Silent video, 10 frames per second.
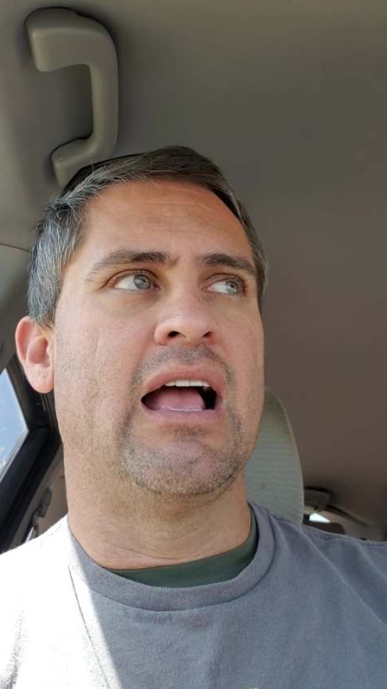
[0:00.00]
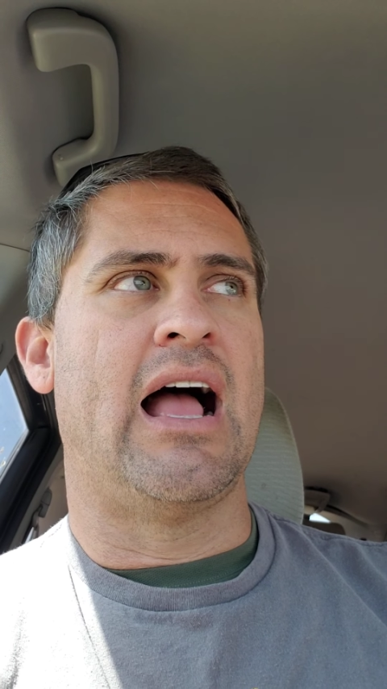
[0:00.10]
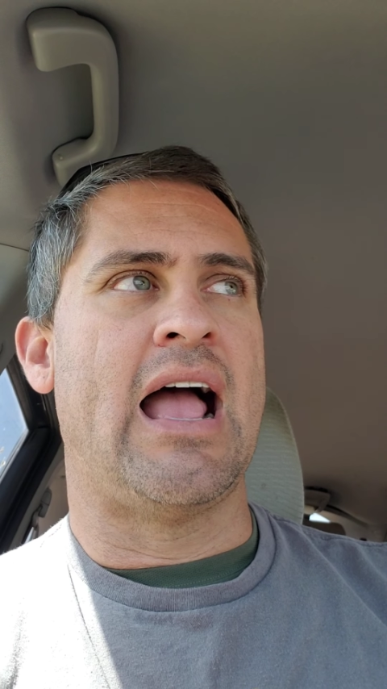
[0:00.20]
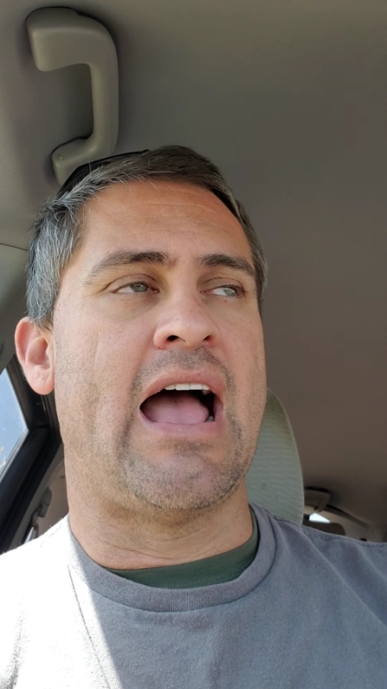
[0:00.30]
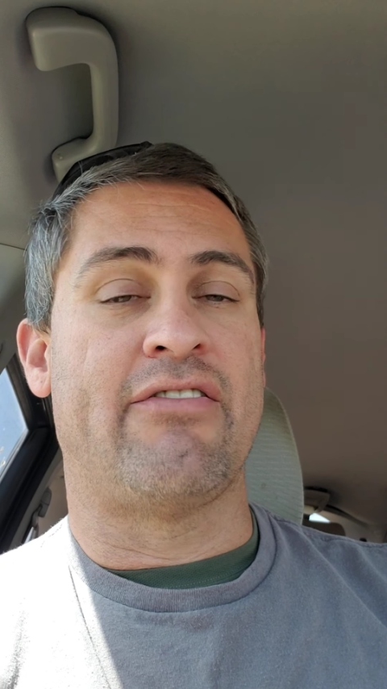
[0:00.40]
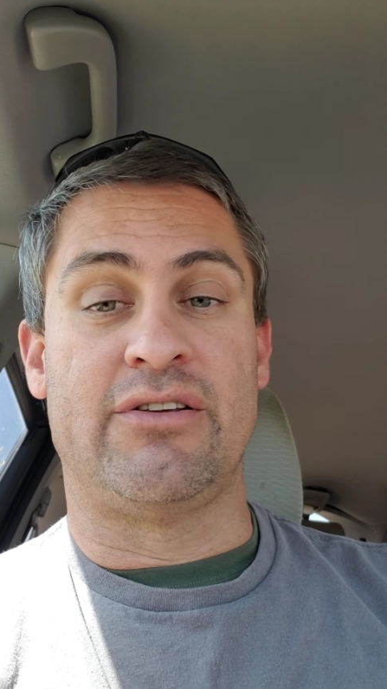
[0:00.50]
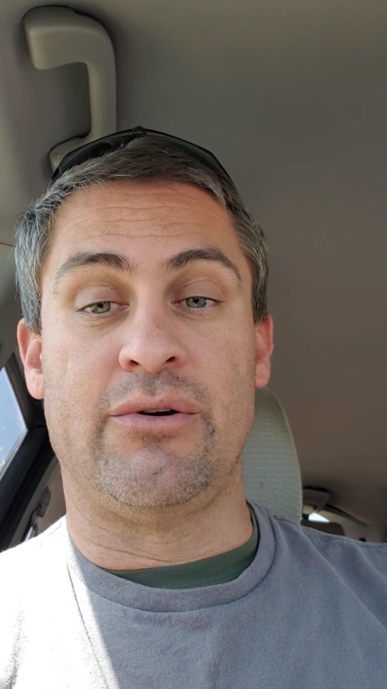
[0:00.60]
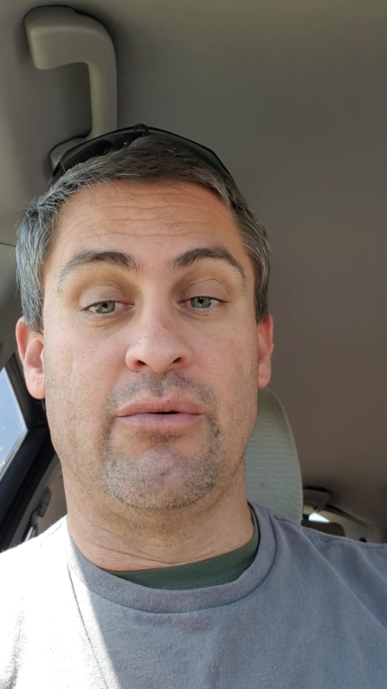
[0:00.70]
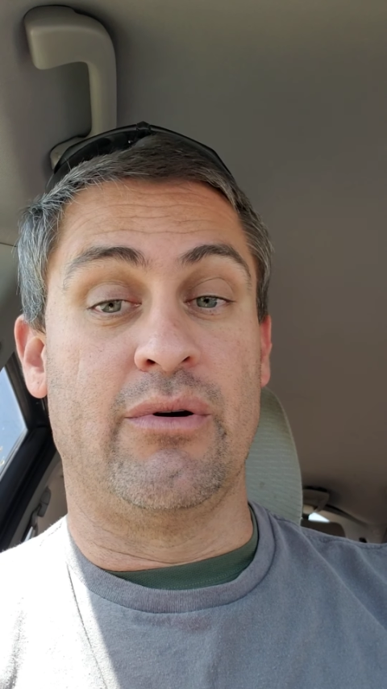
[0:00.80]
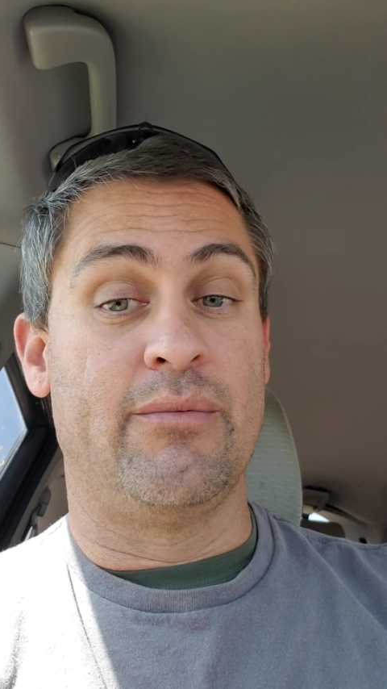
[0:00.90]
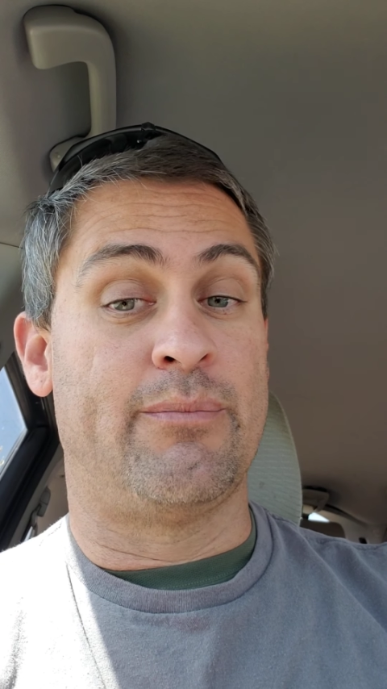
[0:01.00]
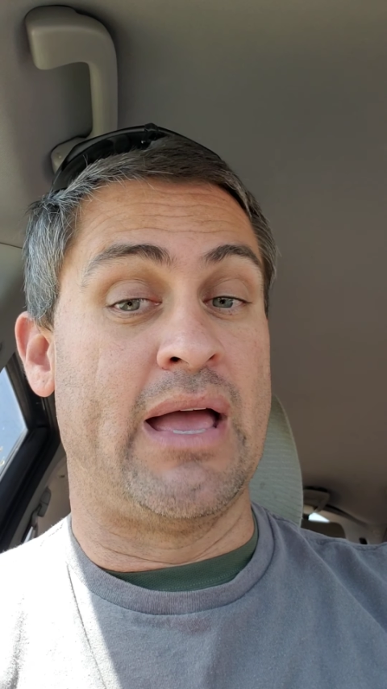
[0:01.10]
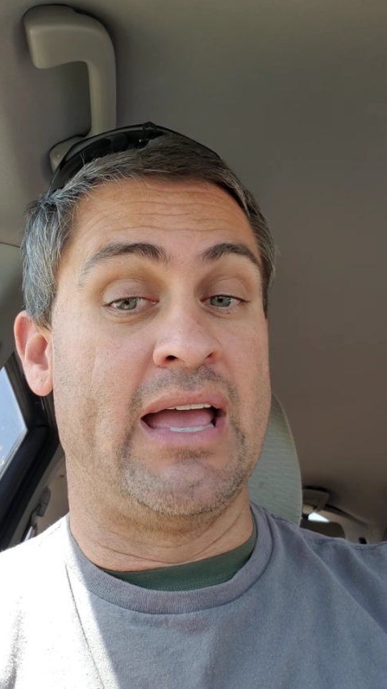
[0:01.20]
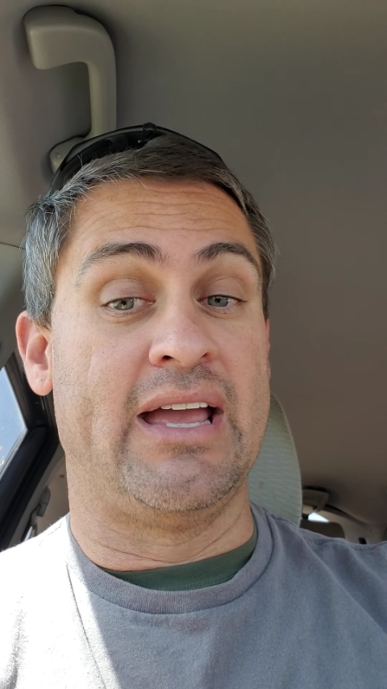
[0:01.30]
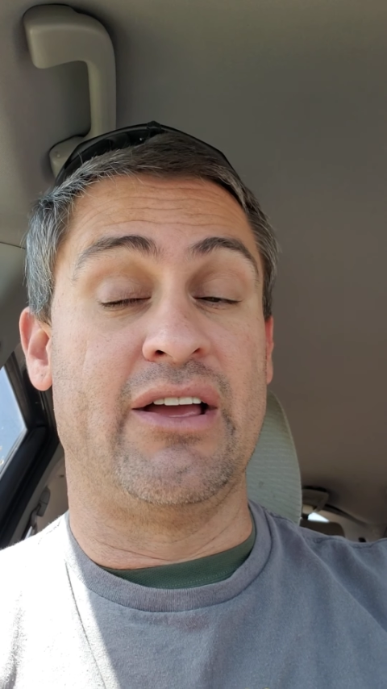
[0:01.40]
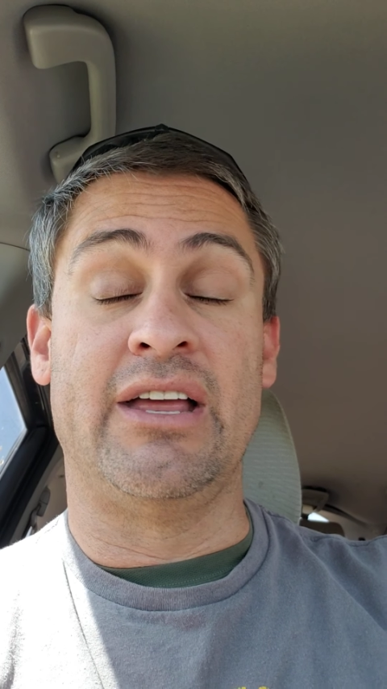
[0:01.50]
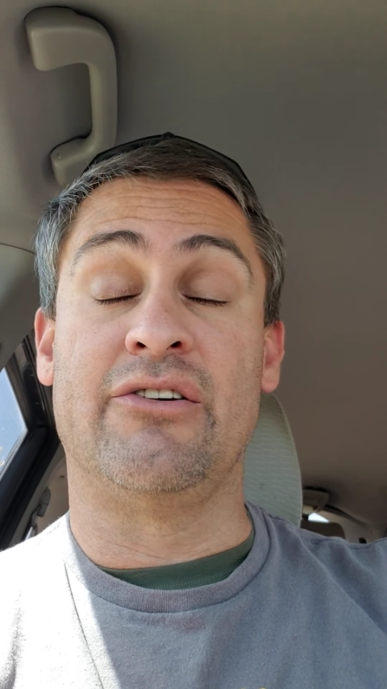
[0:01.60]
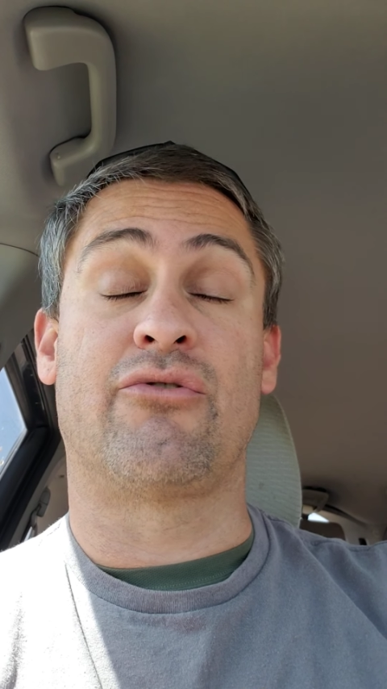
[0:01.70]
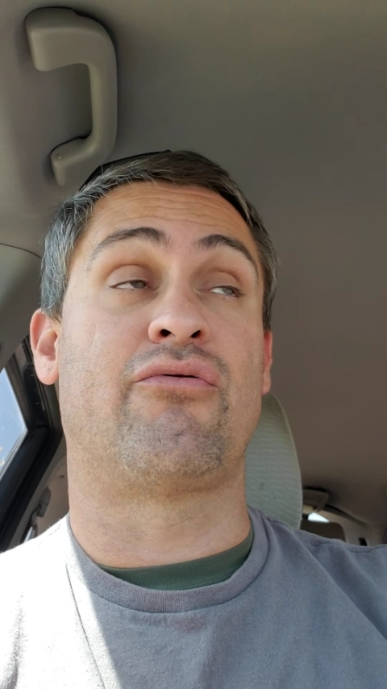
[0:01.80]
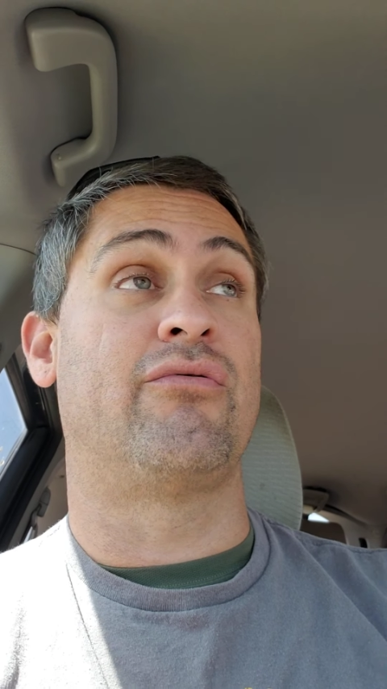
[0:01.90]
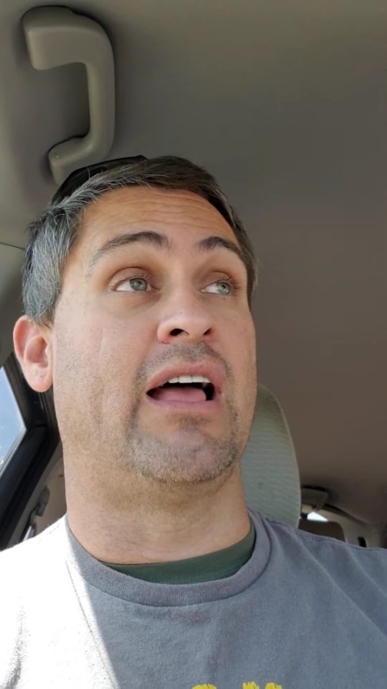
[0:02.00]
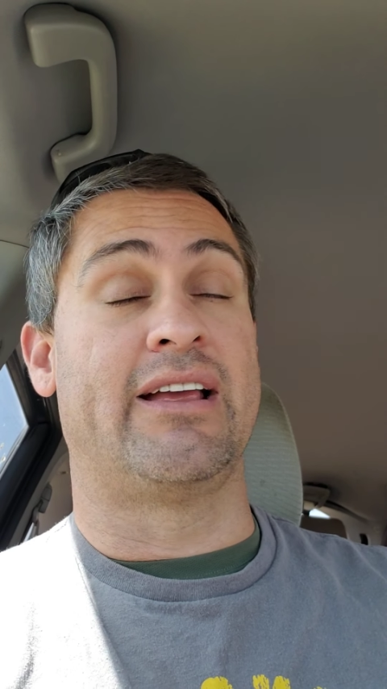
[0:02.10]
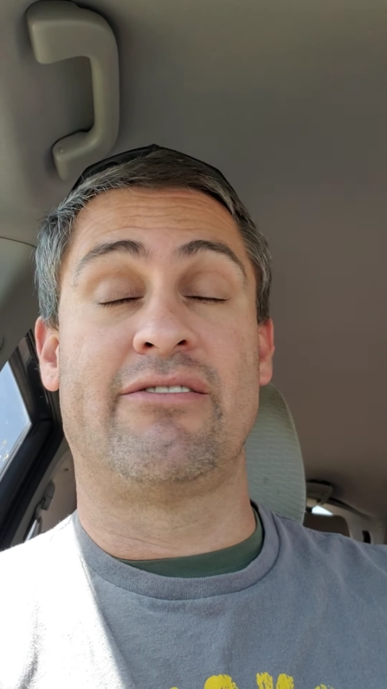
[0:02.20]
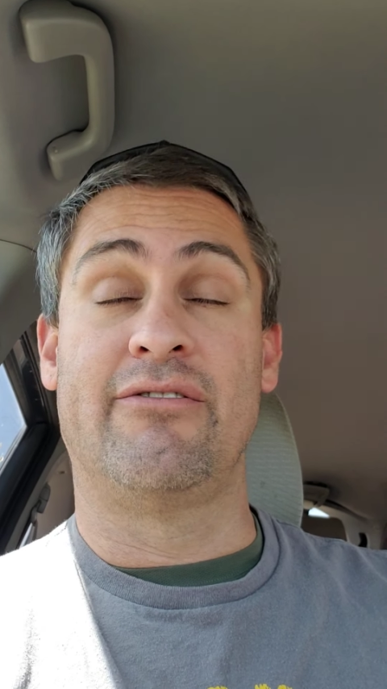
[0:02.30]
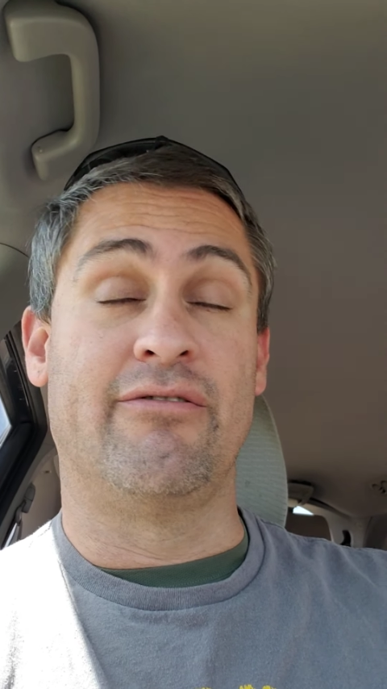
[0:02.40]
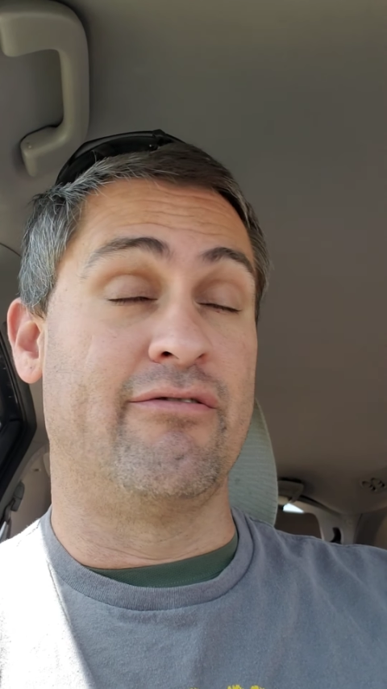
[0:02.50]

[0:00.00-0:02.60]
I have to pay like